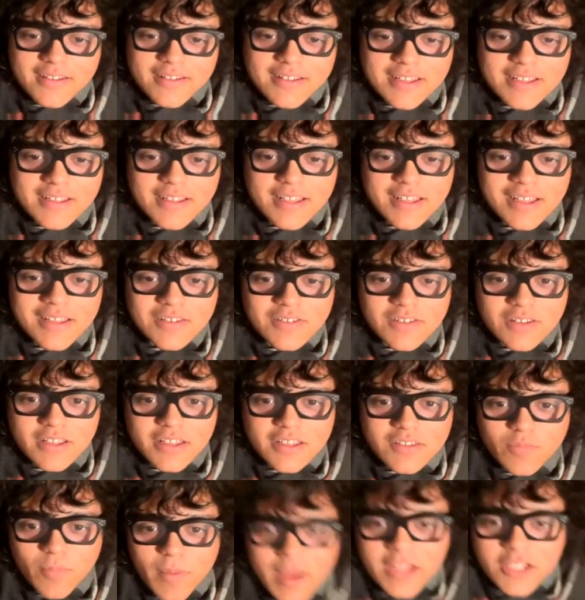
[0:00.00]
He, he's
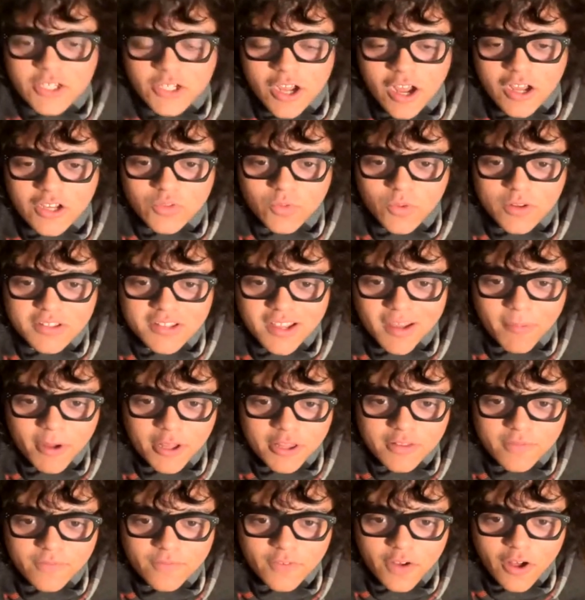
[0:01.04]
he's met Josh one time on
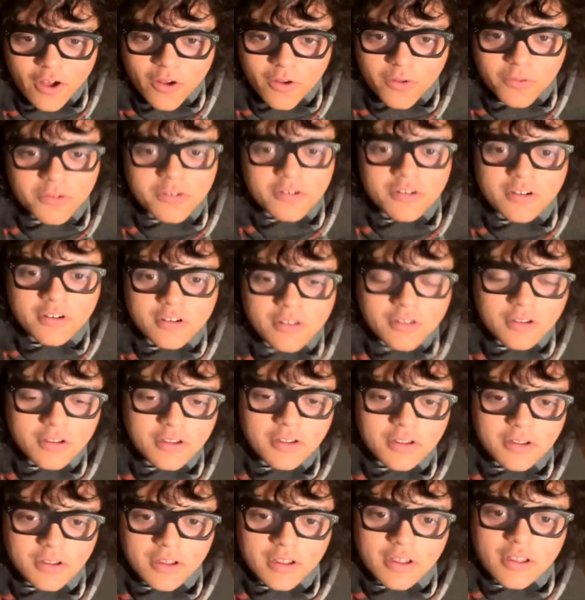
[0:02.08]
the phone,
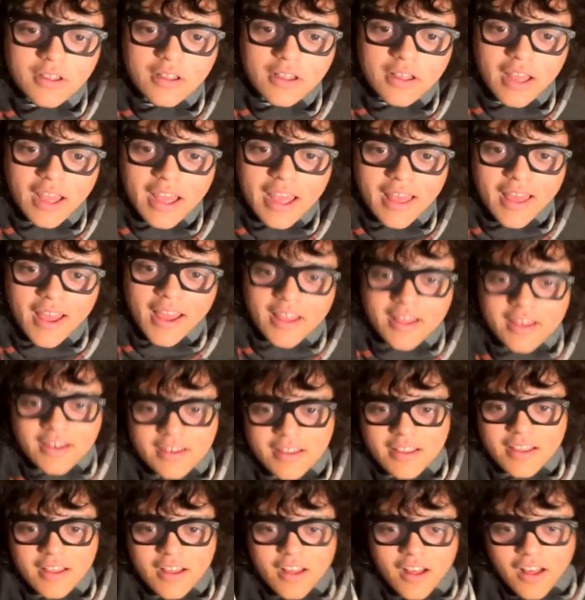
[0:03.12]
and
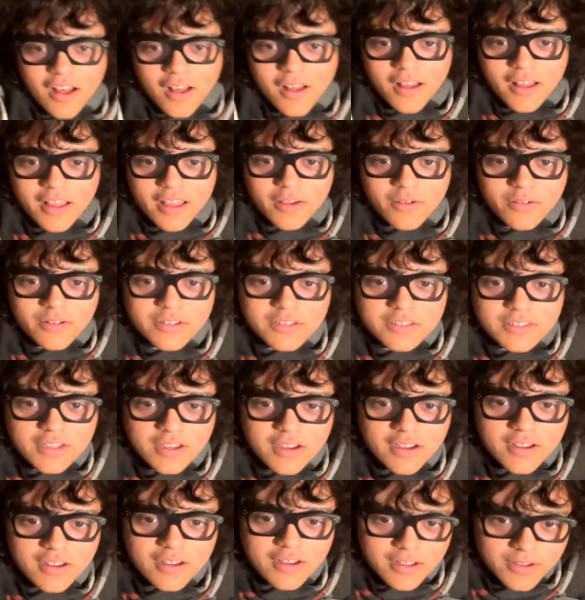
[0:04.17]
uh, it was
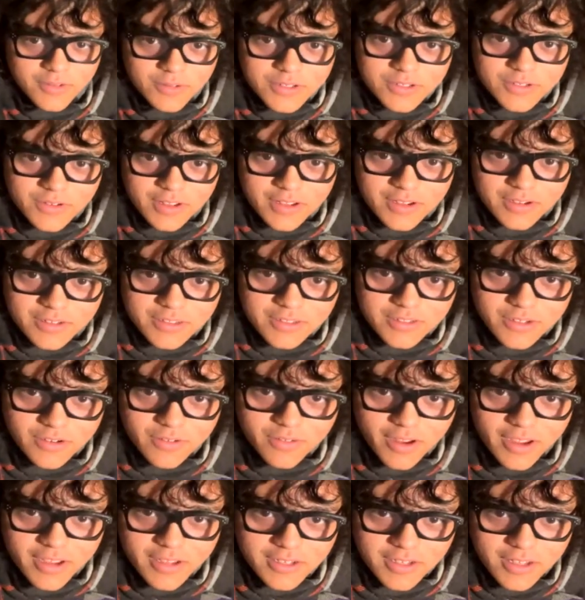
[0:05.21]
uh, it was it was a great.